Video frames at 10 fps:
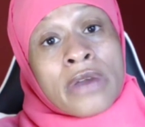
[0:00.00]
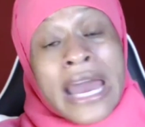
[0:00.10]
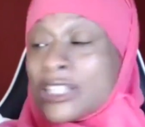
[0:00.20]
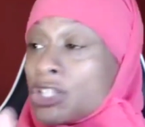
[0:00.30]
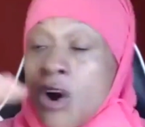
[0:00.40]

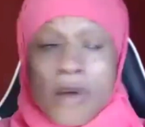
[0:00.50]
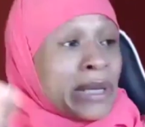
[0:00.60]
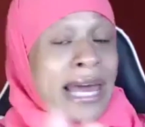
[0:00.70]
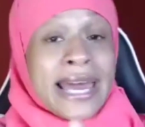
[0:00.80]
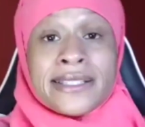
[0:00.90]
and start
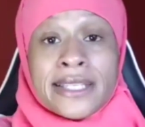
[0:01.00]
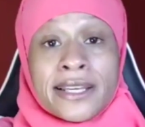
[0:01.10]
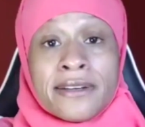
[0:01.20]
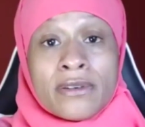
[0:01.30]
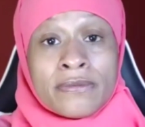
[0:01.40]

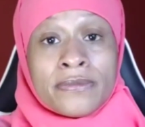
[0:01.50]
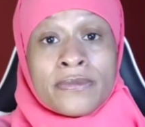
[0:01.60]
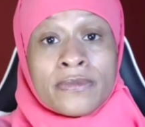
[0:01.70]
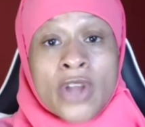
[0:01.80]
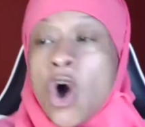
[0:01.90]
blazing
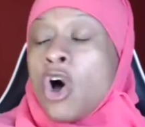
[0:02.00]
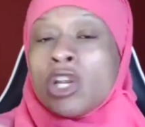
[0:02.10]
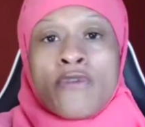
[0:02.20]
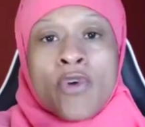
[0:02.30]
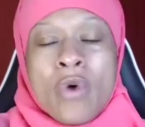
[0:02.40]

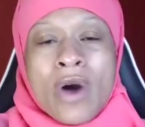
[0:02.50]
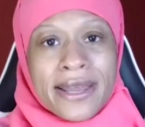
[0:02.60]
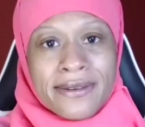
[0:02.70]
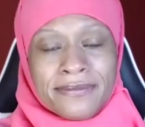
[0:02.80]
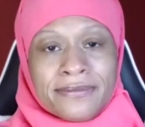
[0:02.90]
all over what